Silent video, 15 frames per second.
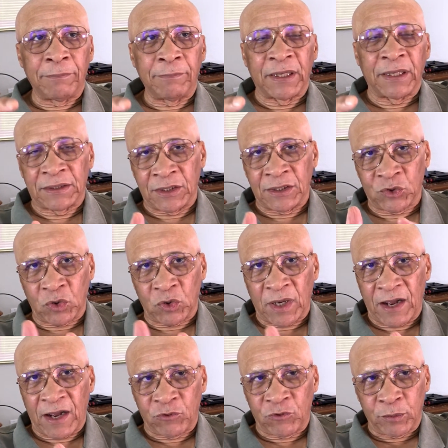but it's going to
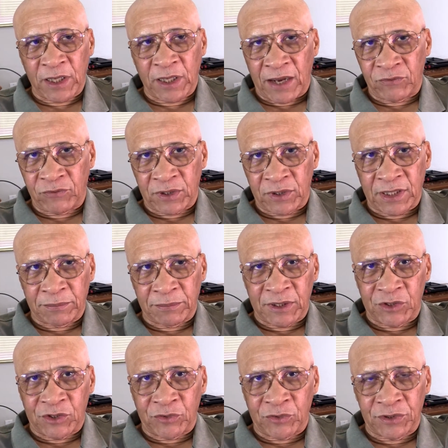have to be after this
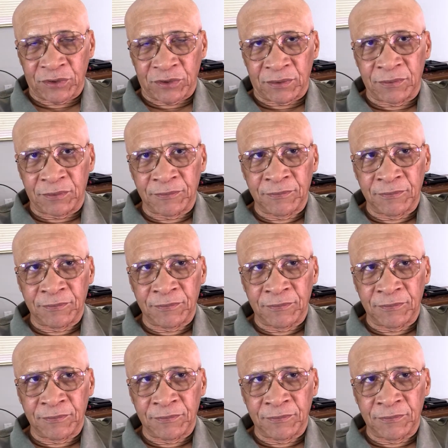administration.